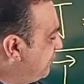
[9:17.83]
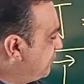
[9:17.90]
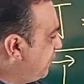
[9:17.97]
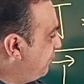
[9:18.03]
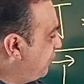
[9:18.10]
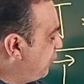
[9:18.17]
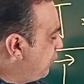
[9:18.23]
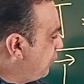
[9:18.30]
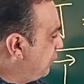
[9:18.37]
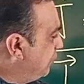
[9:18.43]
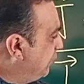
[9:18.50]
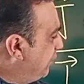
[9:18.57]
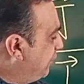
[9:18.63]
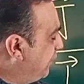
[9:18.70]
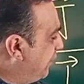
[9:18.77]
of
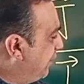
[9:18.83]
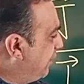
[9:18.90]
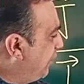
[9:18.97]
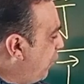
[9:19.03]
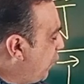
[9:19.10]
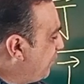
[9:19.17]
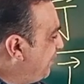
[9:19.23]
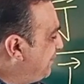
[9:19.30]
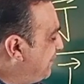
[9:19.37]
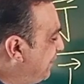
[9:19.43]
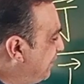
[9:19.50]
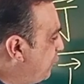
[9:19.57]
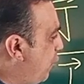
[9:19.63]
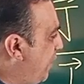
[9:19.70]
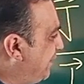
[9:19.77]
the
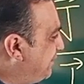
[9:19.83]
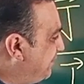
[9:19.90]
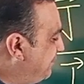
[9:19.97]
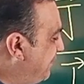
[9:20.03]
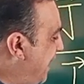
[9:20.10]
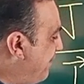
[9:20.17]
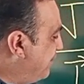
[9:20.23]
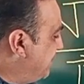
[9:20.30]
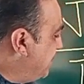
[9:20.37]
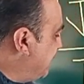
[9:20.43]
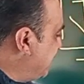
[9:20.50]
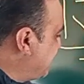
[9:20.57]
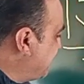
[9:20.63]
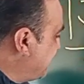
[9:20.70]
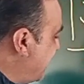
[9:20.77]
orbital quantum
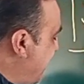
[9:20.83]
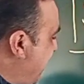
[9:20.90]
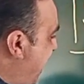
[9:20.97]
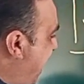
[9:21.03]
numbers,